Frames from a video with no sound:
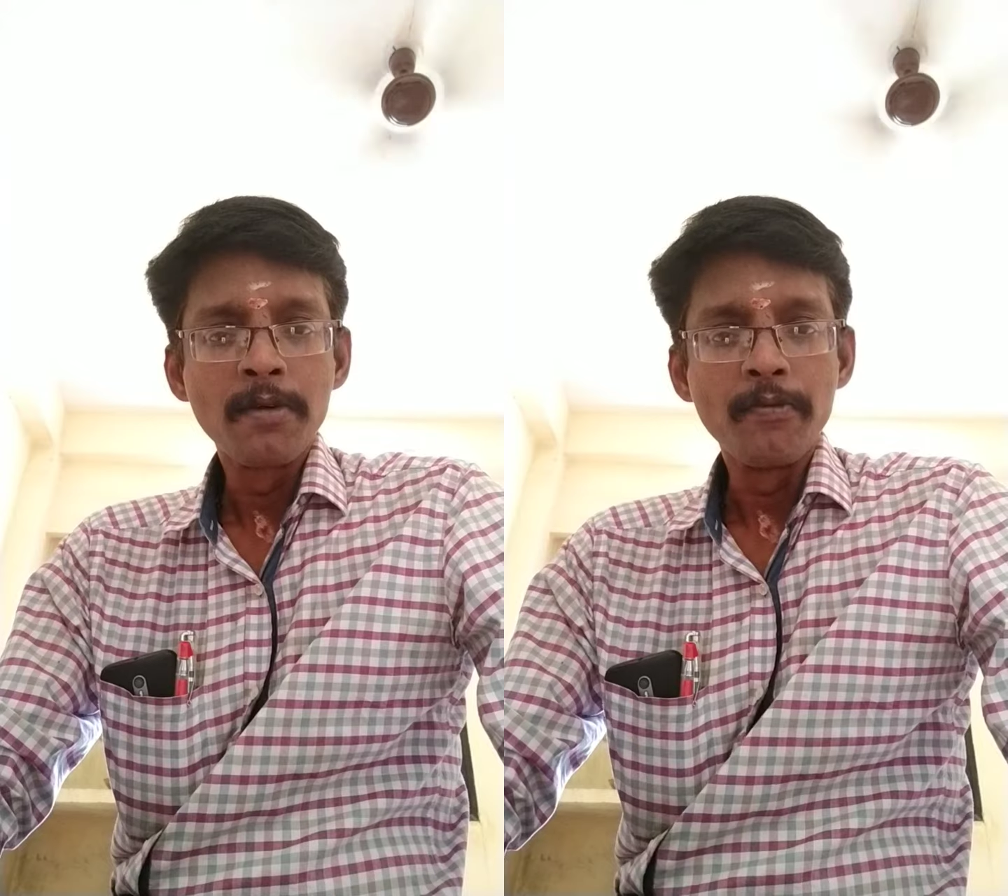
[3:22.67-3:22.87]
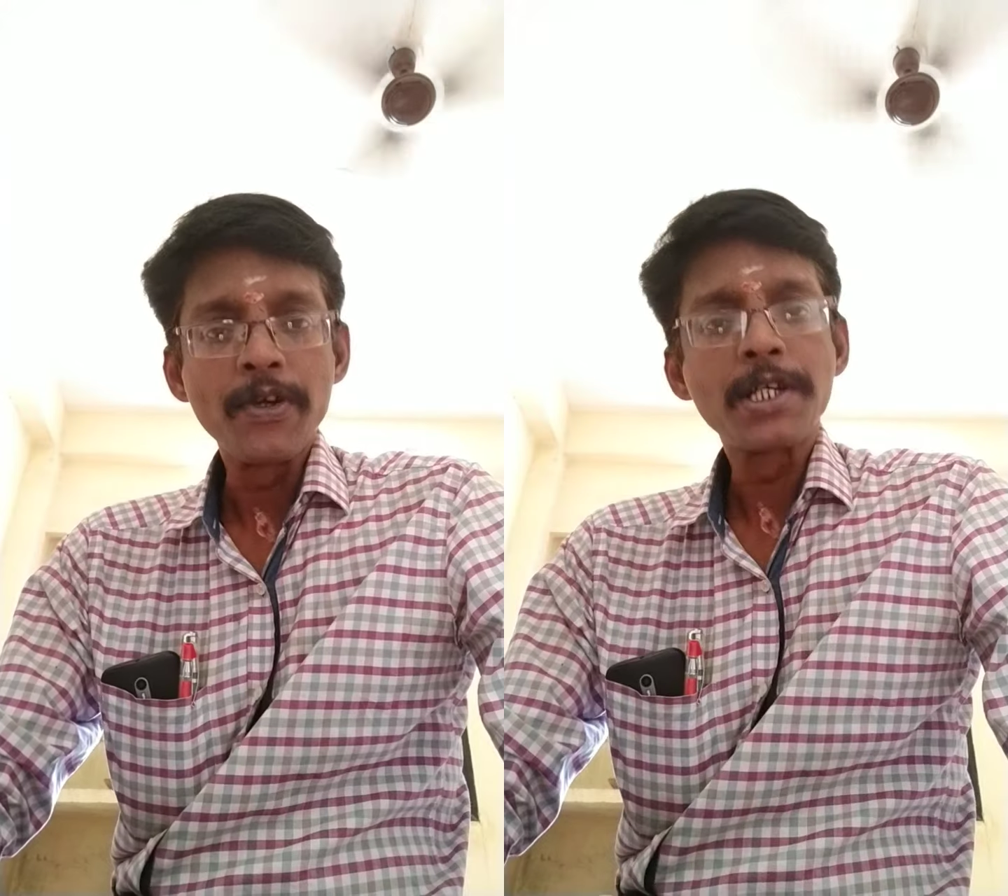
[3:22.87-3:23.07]

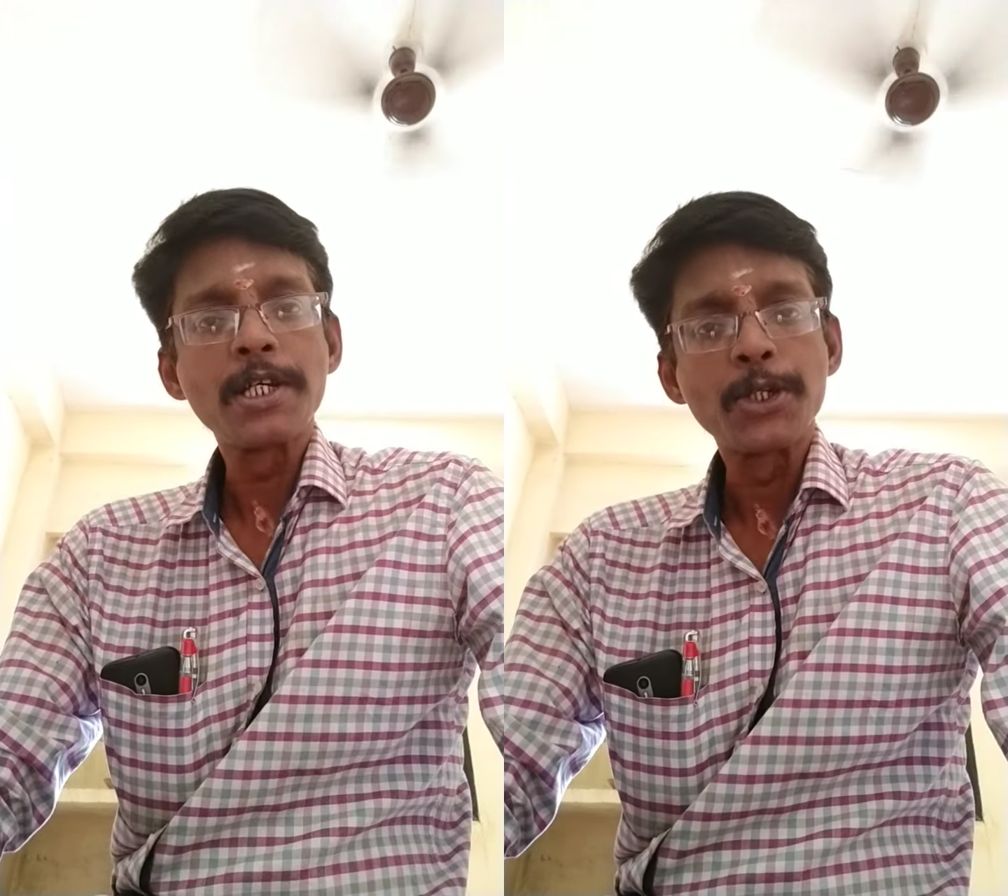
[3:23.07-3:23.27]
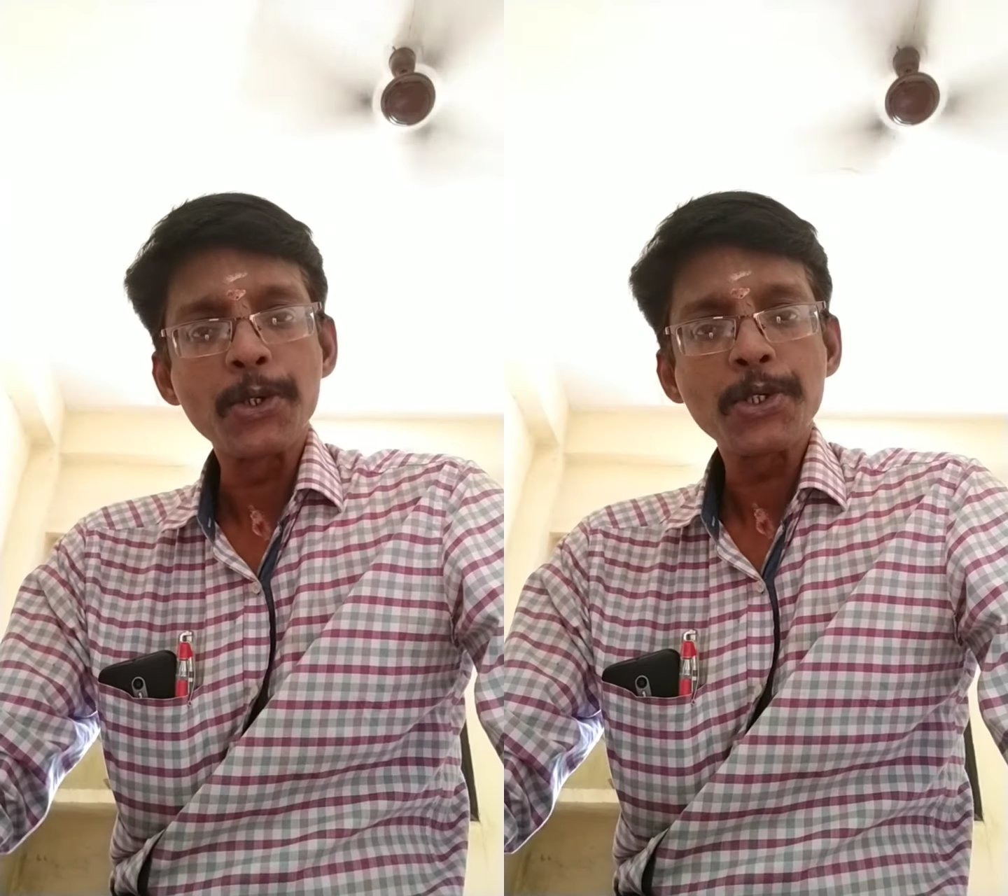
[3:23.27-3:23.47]
which
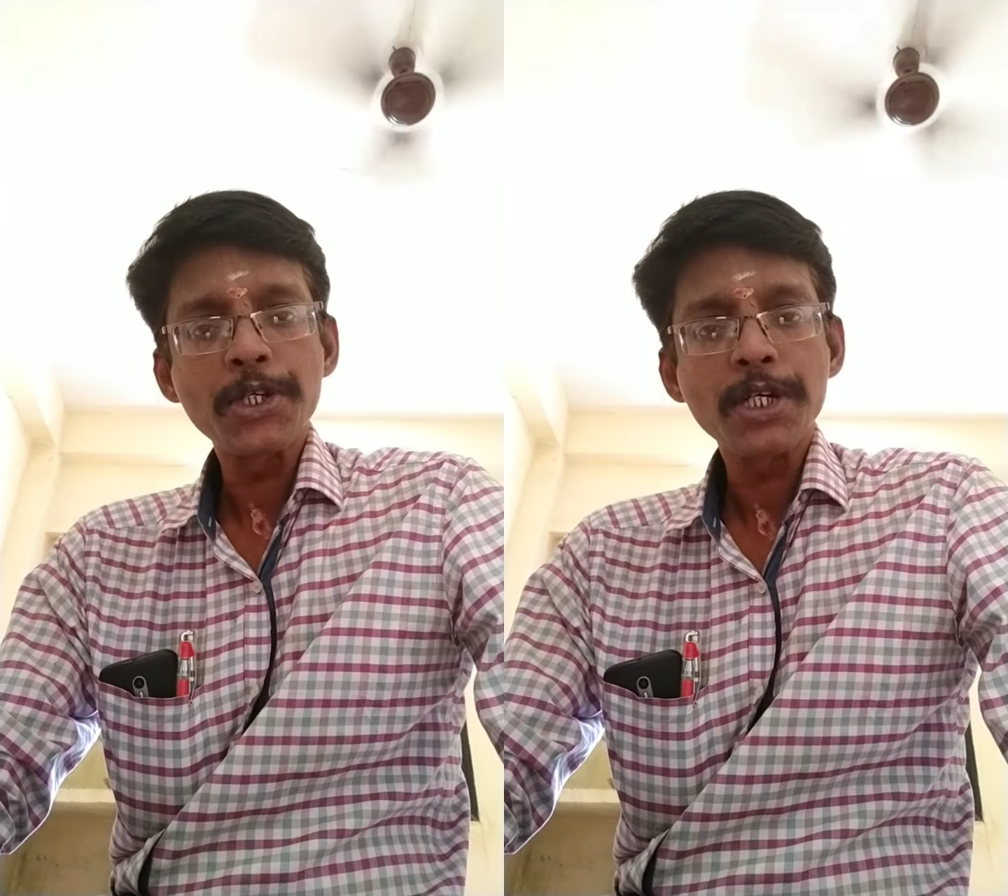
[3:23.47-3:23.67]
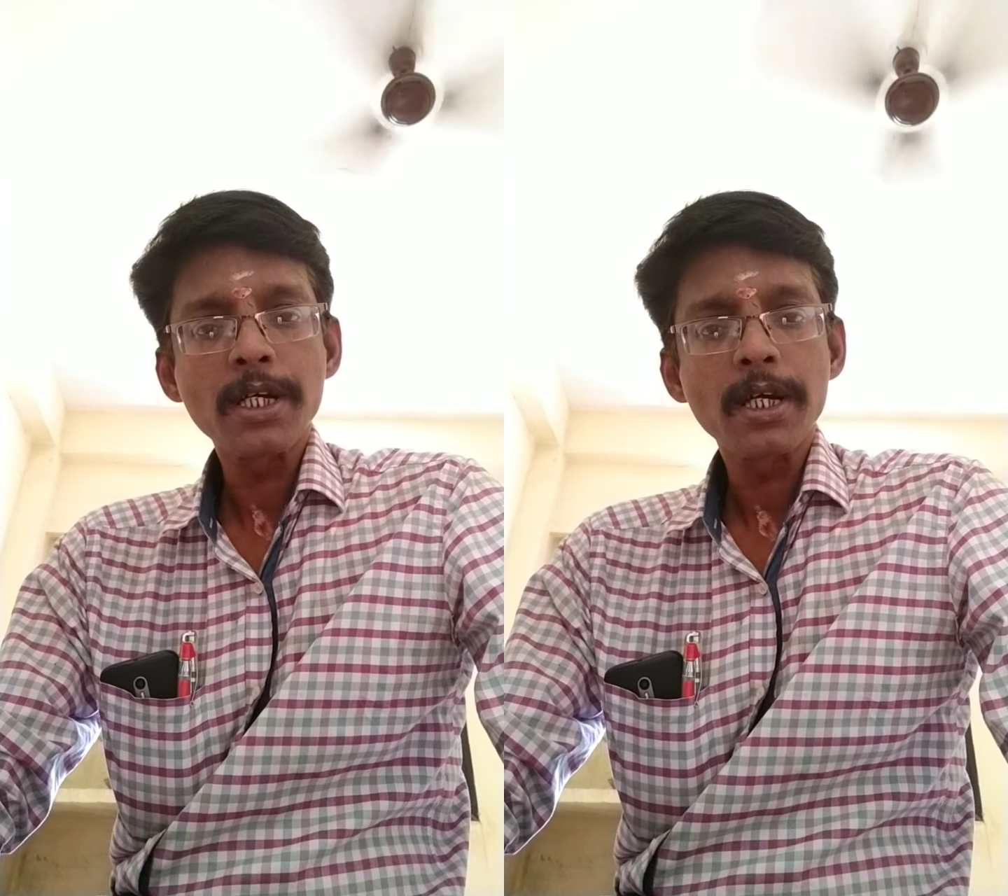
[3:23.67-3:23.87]
is used